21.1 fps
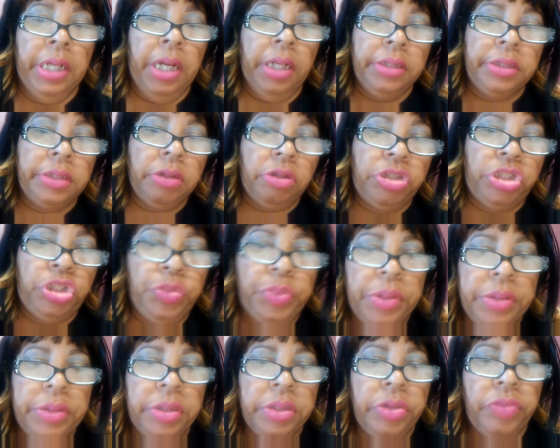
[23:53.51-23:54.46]
So she
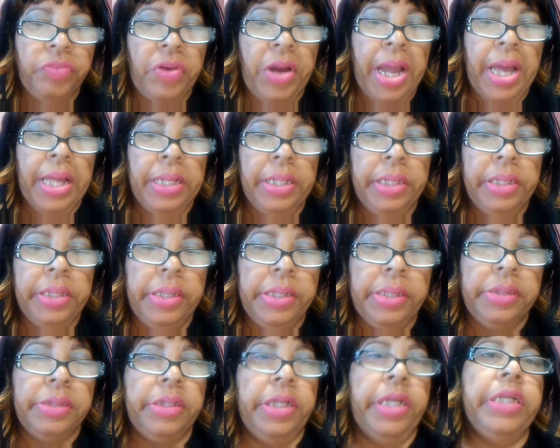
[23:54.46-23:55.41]
went to the
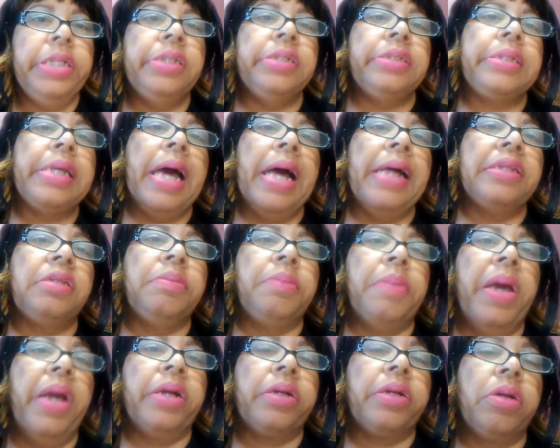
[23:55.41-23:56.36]
rallies, and he decided to
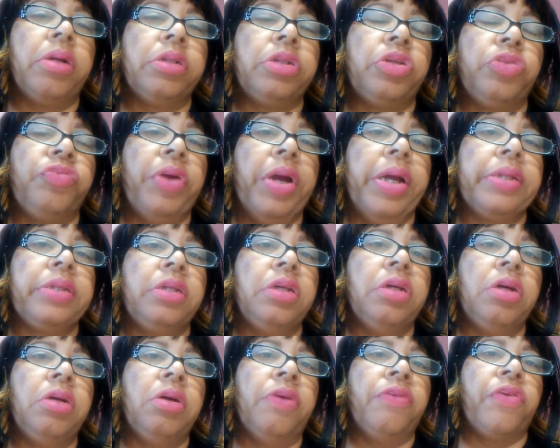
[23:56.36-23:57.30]
make her a
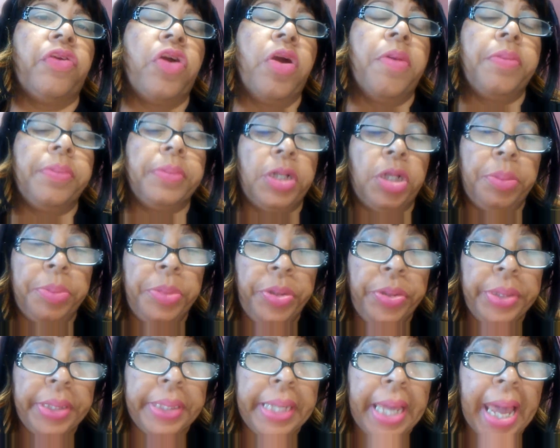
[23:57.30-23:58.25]
director of urban
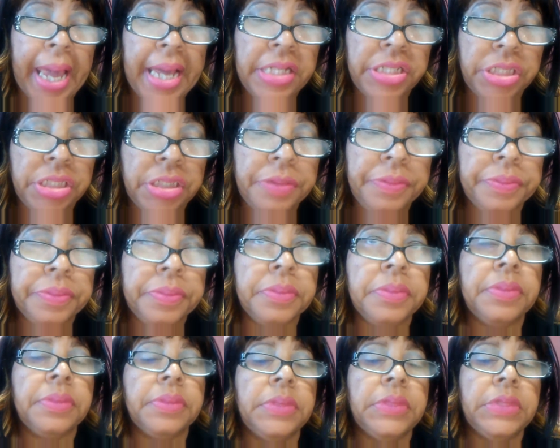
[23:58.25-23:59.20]
communication.